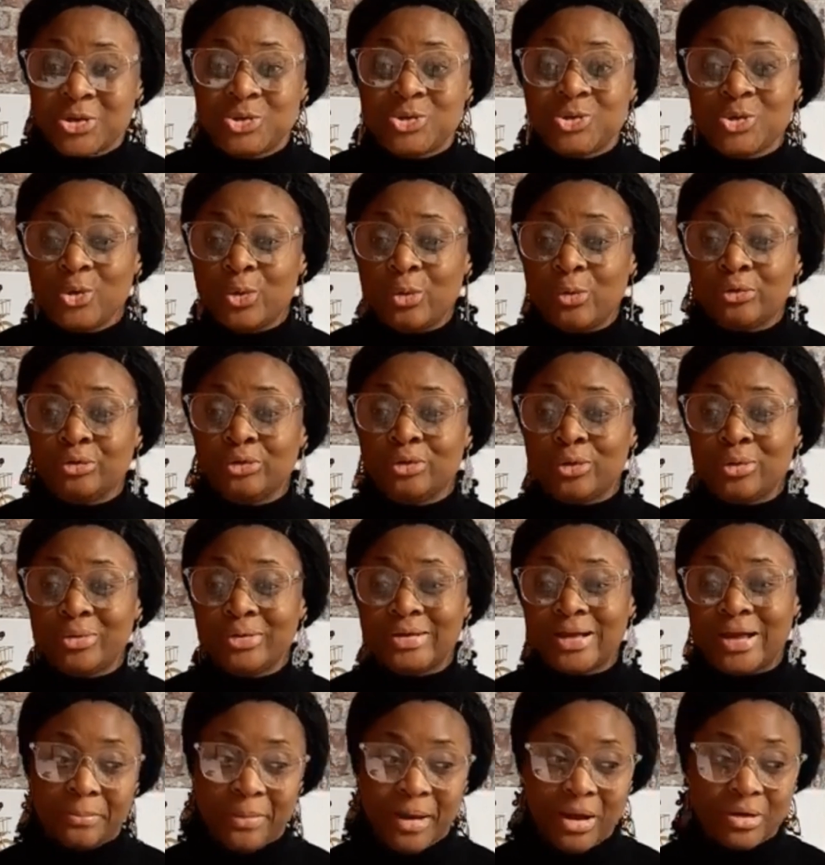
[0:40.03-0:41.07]
So don't
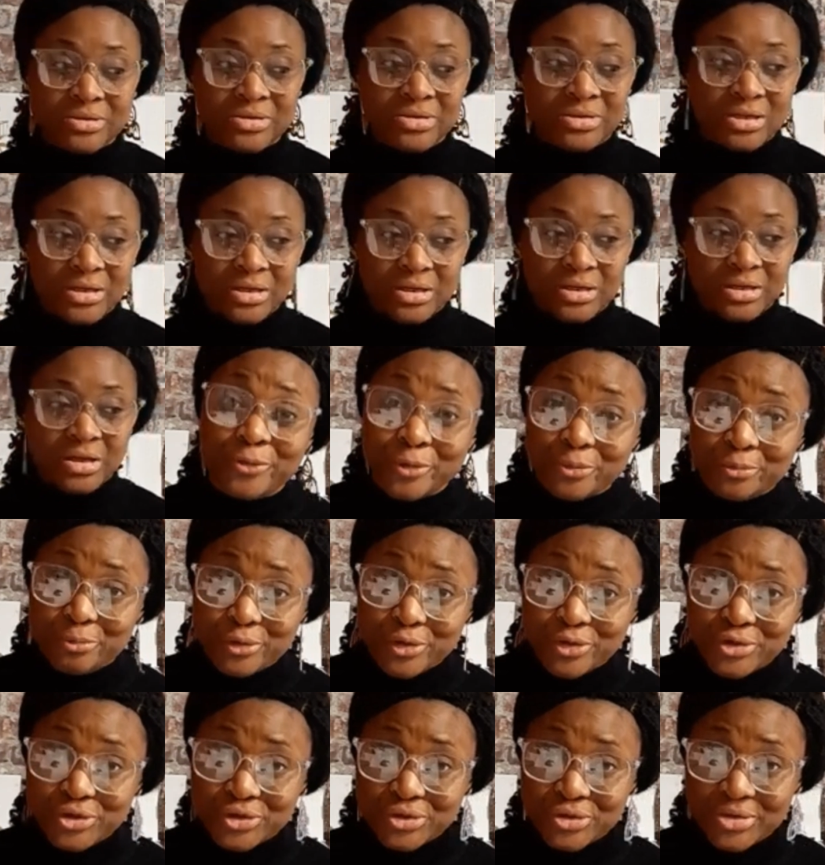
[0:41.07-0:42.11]
think about the wonderful
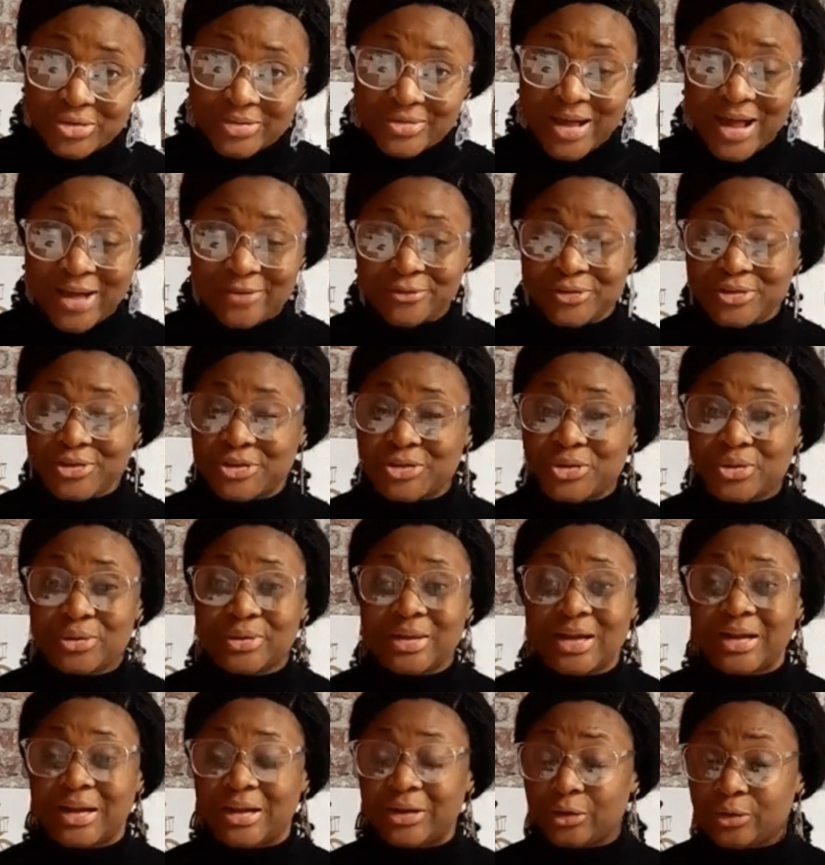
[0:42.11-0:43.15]
books you have see
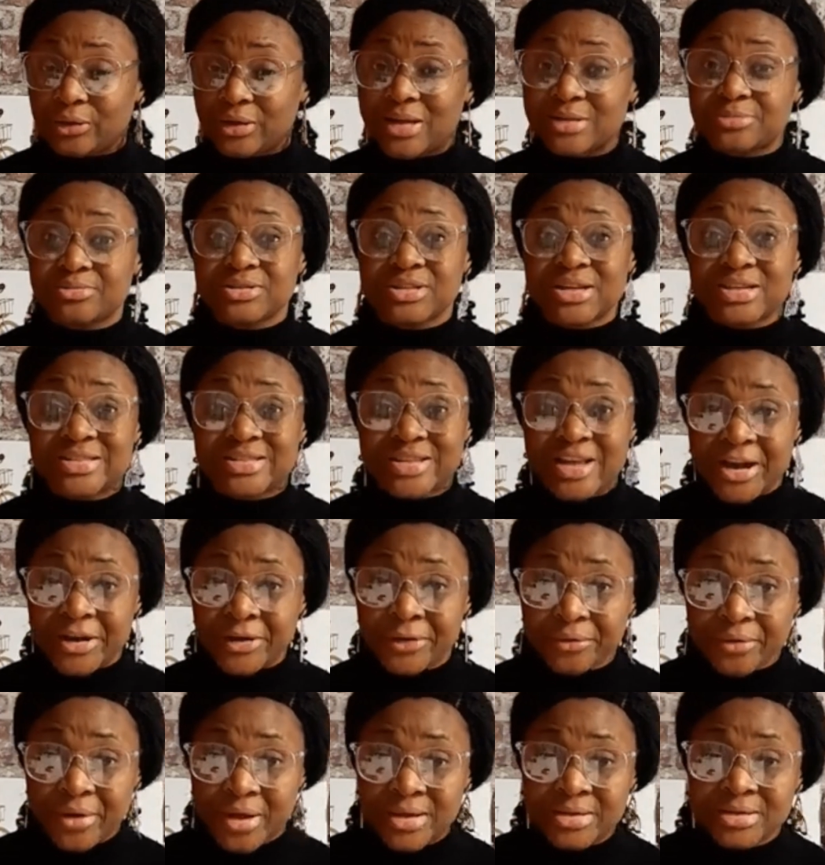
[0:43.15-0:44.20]
online and all that. As much as they
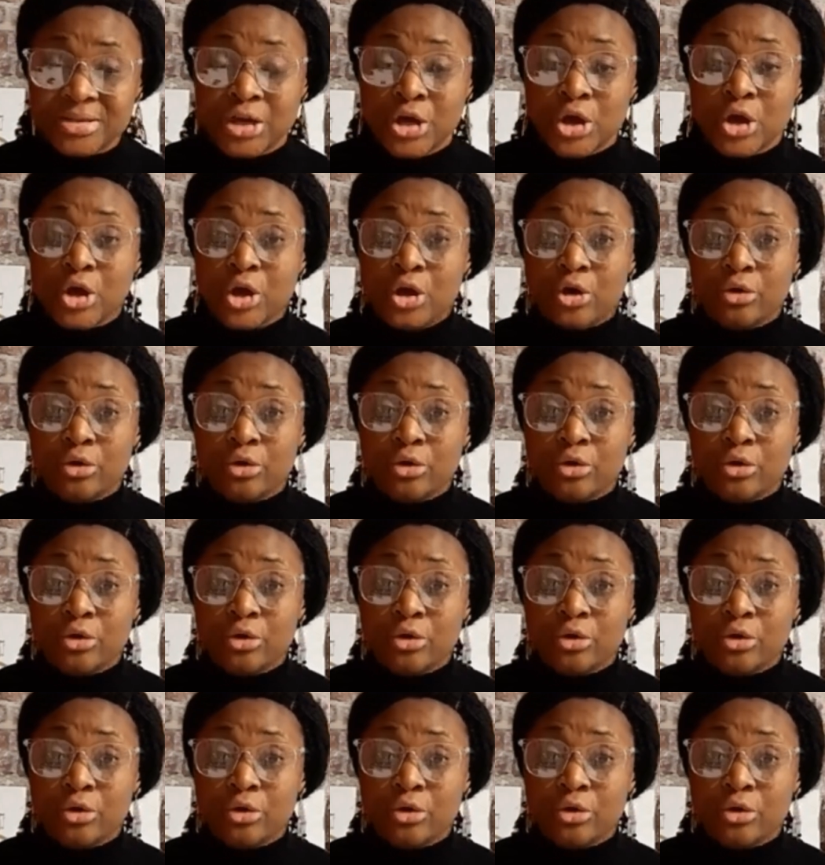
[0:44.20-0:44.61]
are great,